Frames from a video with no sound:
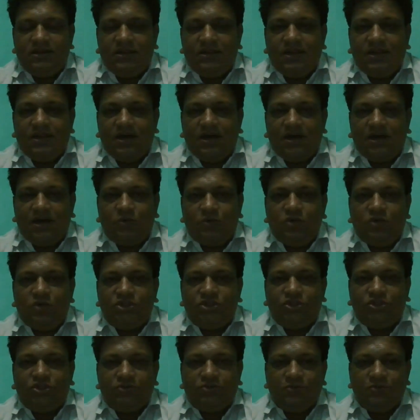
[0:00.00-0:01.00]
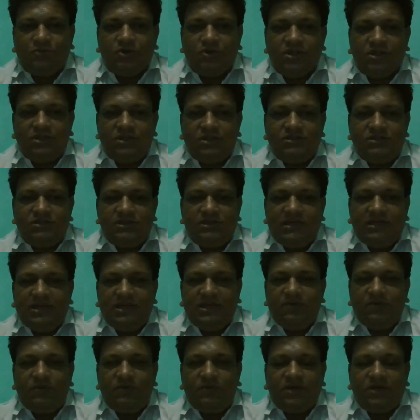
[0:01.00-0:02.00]
the question models,
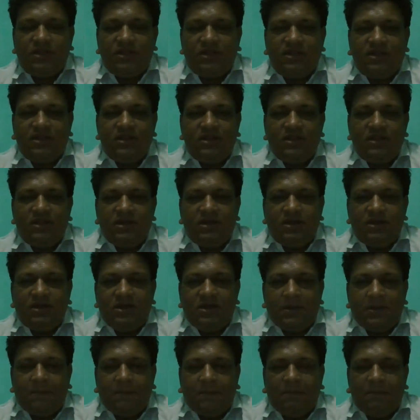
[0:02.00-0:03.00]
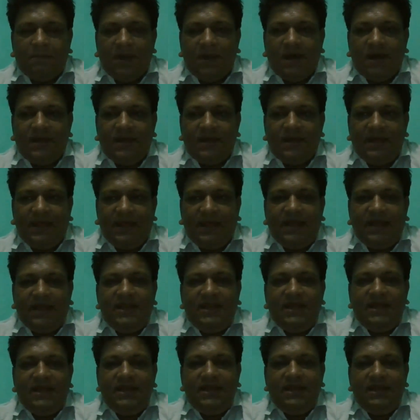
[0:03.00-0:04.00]
you can buy
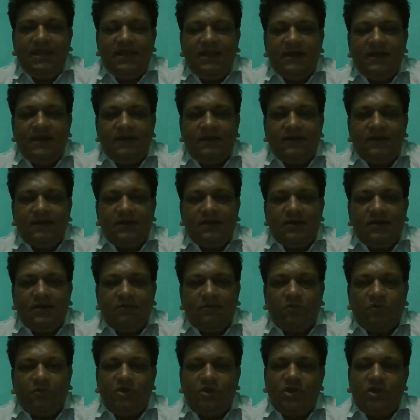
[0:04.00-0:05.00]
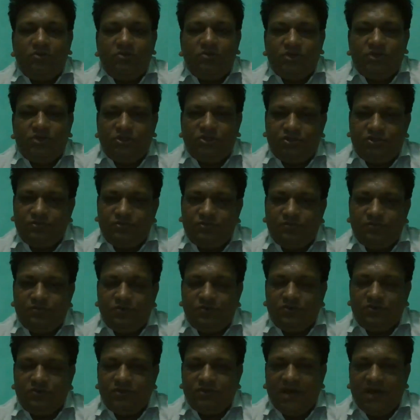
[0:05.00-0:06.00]
any model question
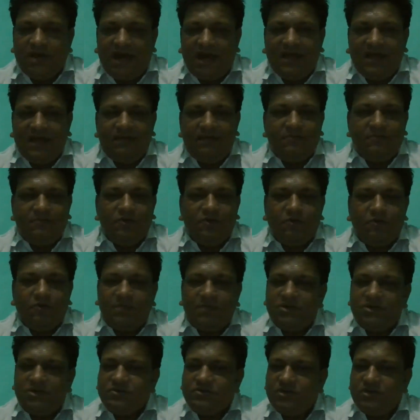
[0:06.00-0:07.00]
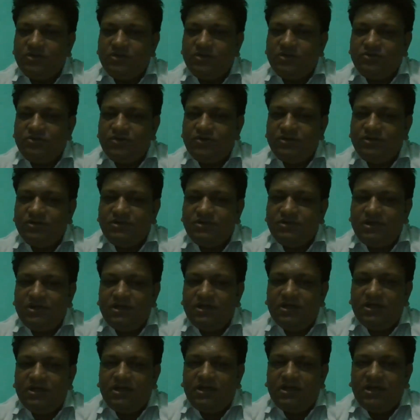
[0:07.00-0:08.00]
book. I have no personal choice.
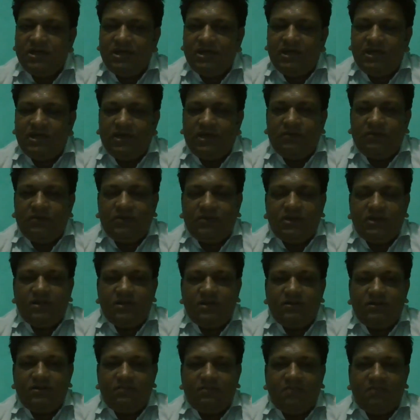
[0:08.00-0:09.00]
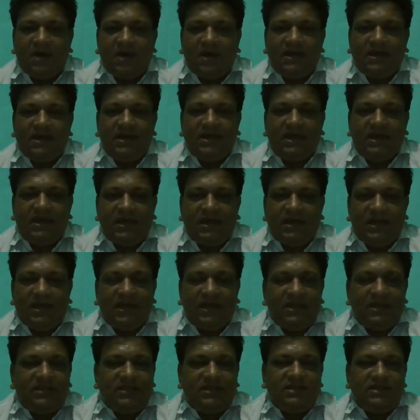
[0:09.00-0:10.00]
You can buy
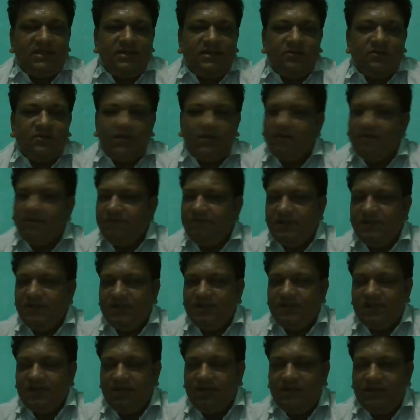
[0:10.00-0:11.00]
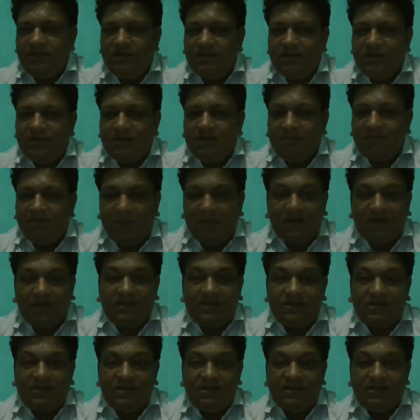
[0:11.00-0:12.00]
anything or everything, but
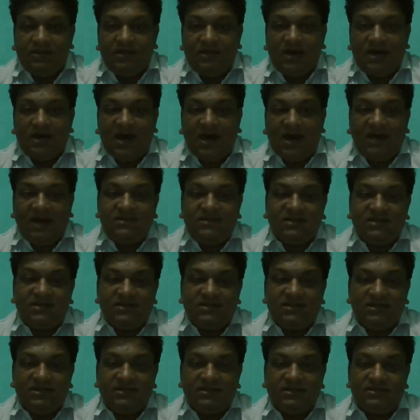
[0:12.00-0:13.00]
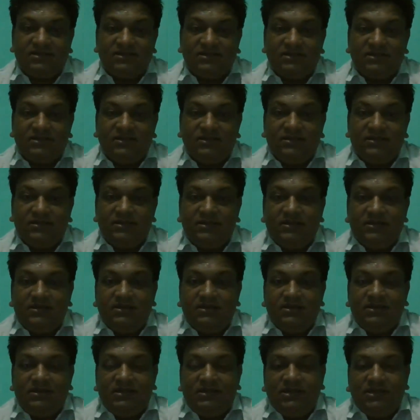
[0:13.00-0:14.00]
I suggest
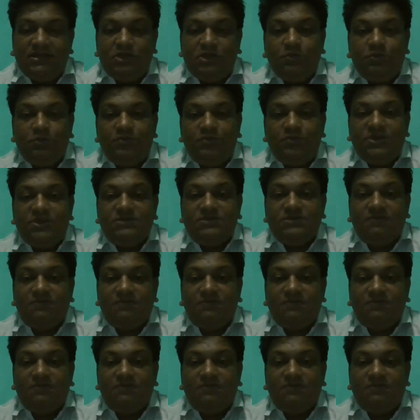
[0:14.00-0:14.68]
you please